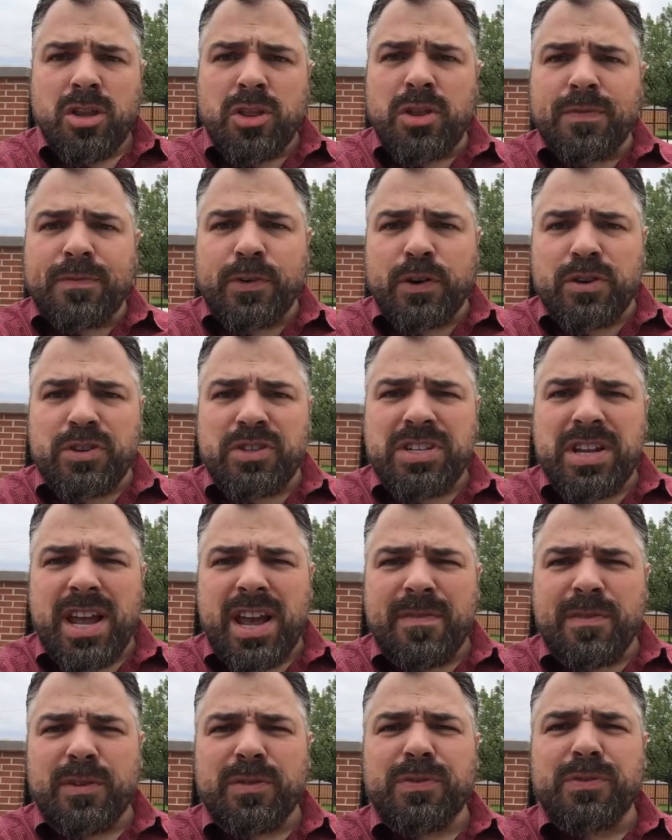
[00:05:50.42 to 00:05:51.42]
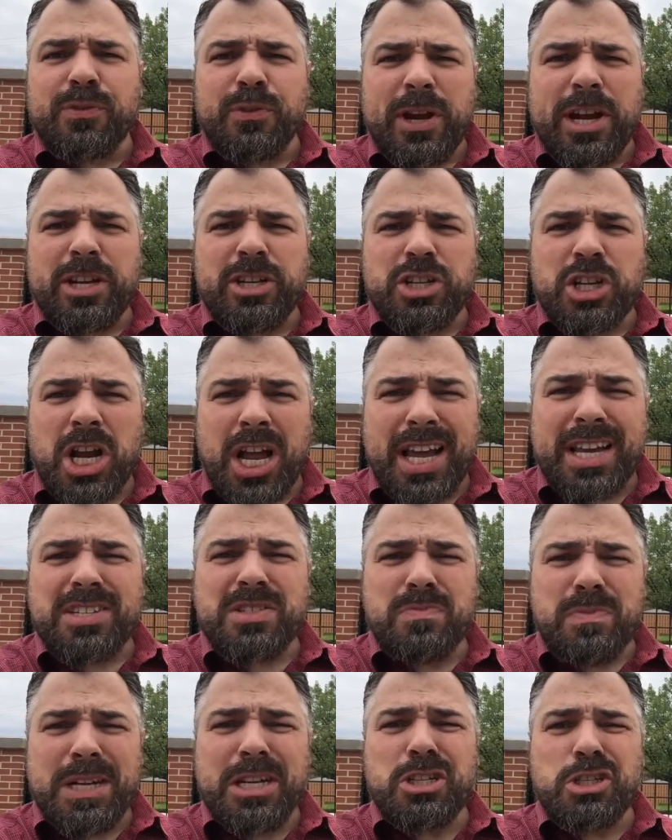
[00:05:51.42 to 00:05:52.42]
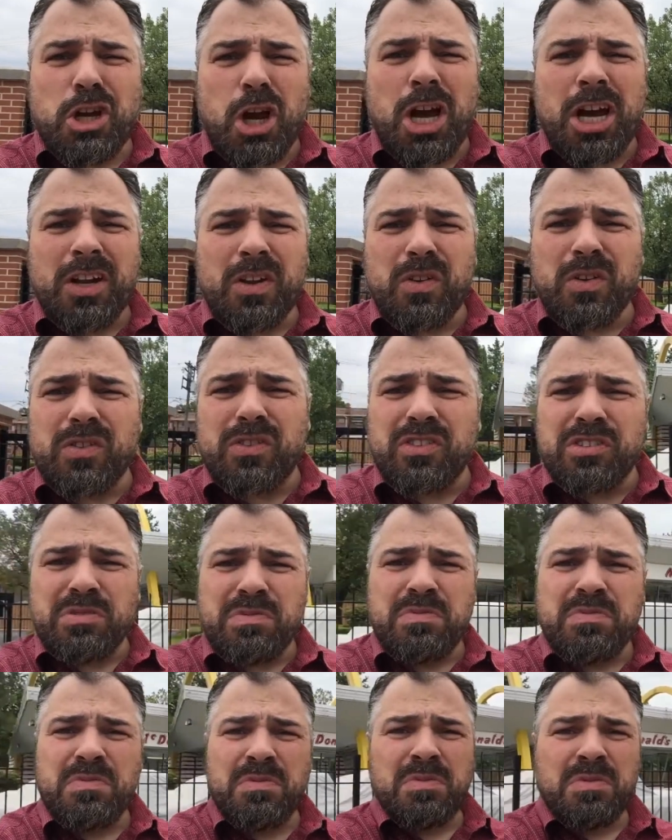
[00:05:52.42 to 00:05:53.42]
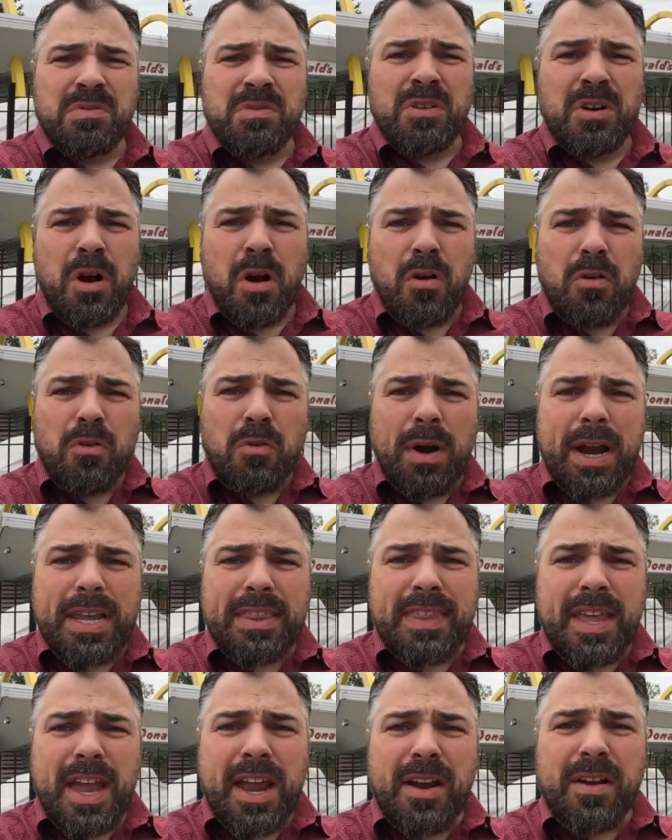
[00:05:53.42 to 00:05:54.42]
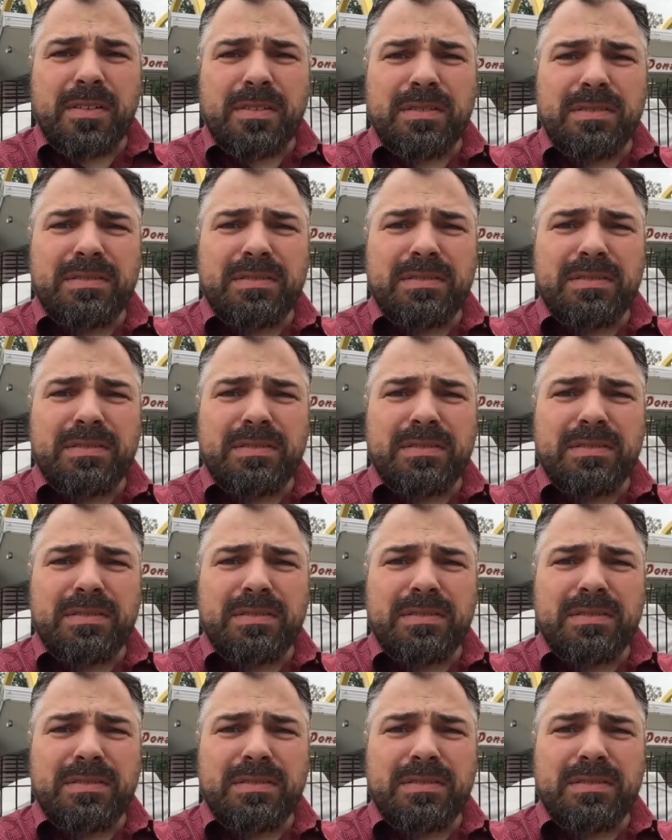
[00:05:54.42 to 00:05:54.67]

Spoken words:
The first ever franchise McDonald's. Right there.